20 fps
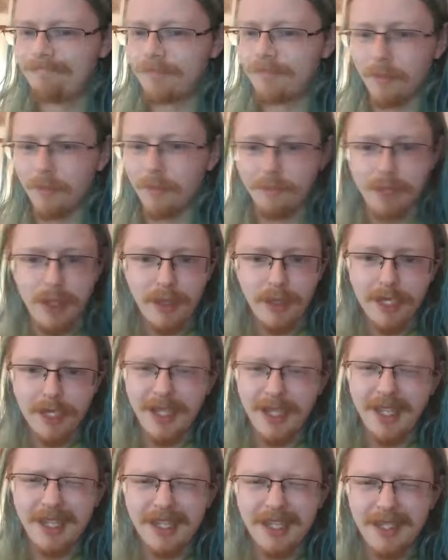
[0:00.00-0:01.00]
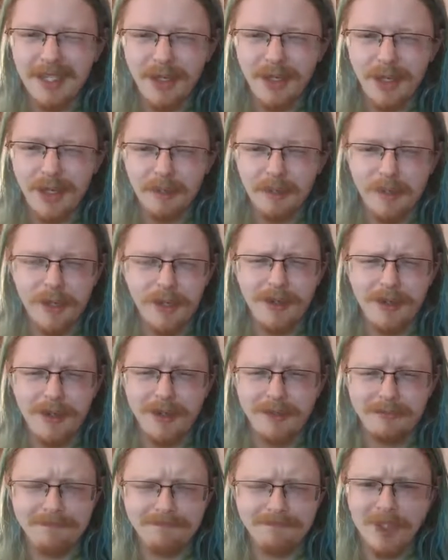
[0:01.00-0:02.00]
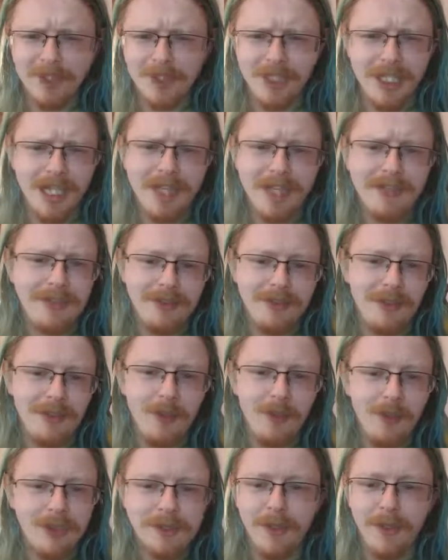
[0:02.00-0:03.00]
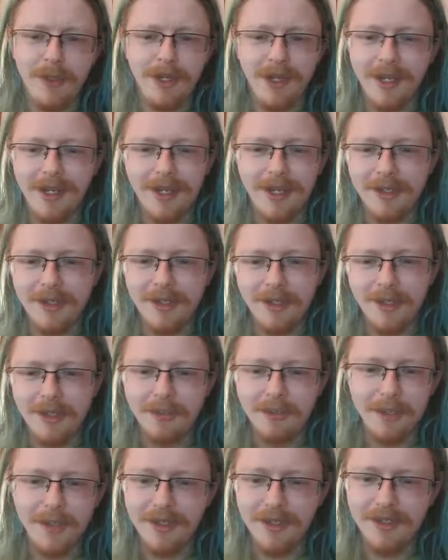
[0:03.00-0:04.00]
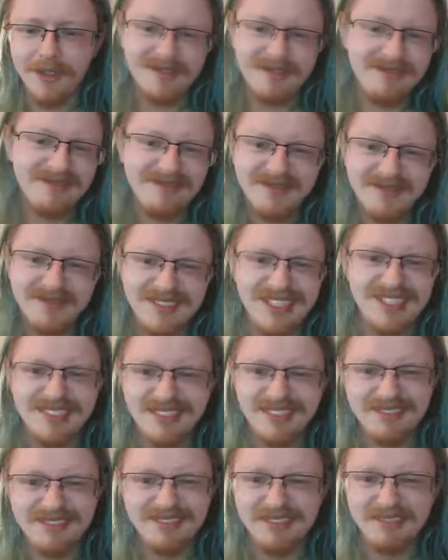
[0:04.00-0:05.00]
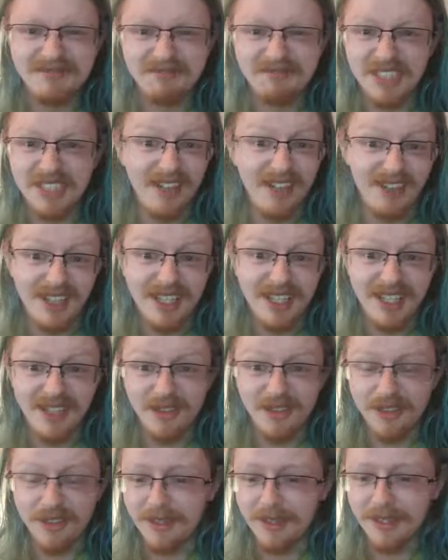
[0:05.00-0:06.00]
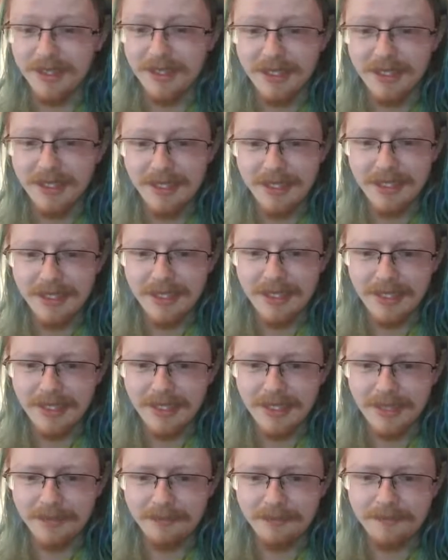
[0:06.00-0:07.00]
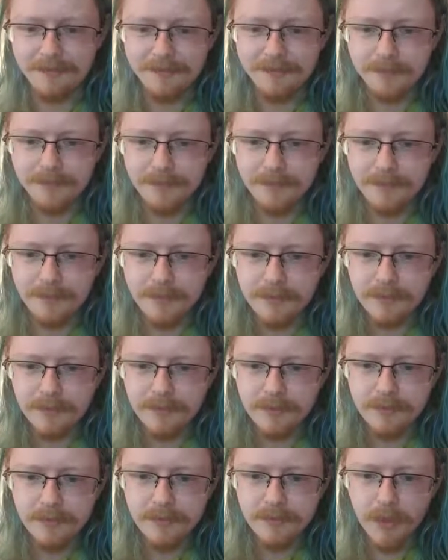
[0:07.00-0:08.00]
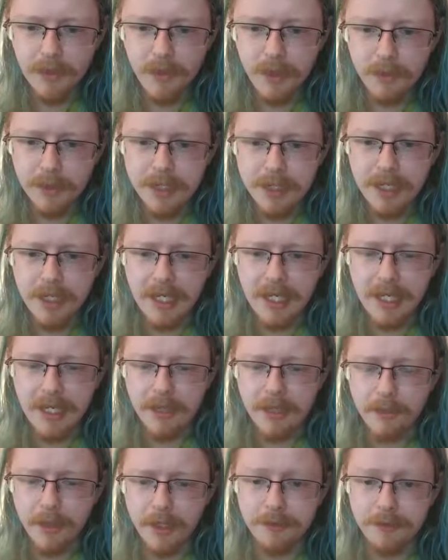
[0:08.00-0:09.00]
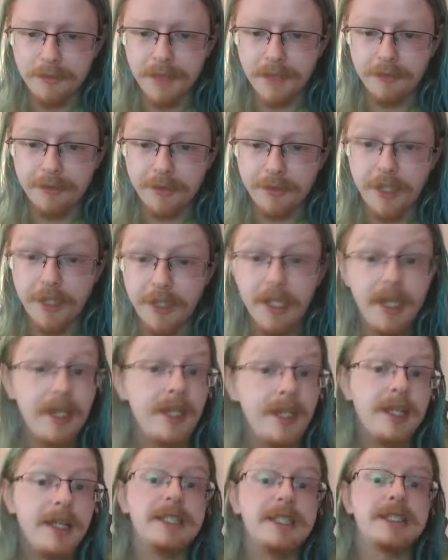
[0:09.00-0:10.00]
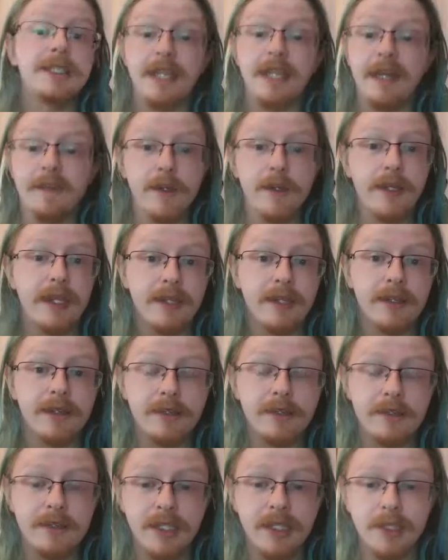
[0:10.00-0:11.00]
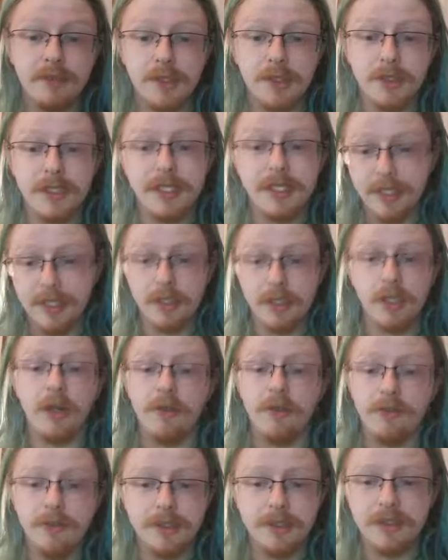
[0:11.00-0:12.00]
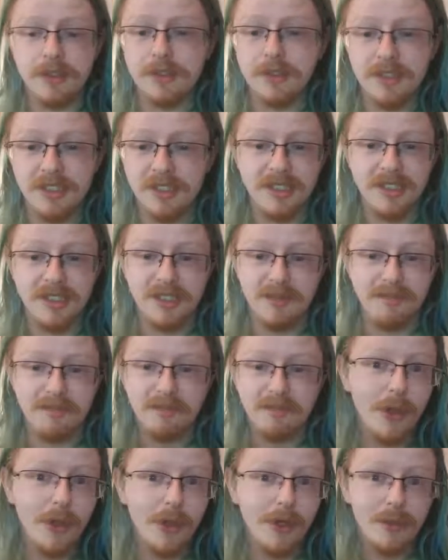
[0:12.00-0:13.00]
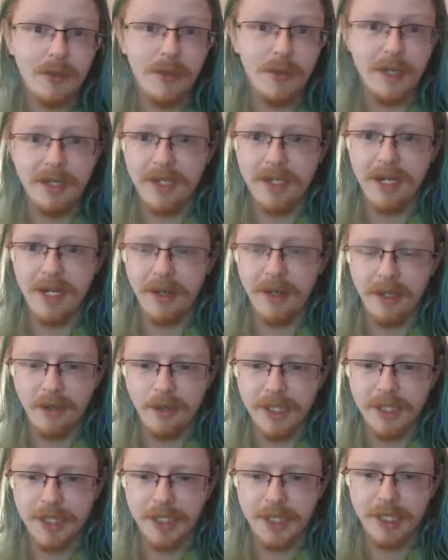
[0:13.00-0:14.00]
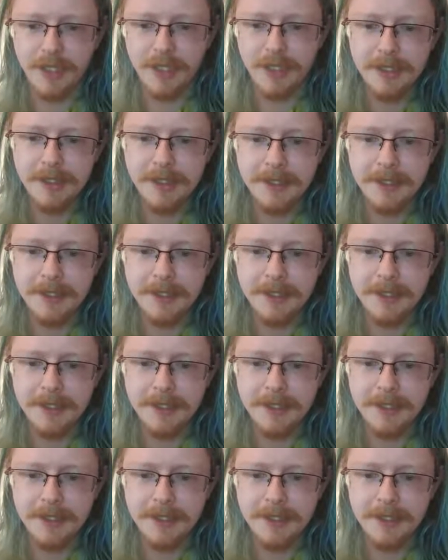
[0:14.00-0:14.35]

Don't plug anything into your computer. Check that no one's plugged anything into your computer. Generally, that'll do it. What's your hack in the box built for? It's a demo kit. So I take it to conferences. It's just a portable way of carrying all my shit.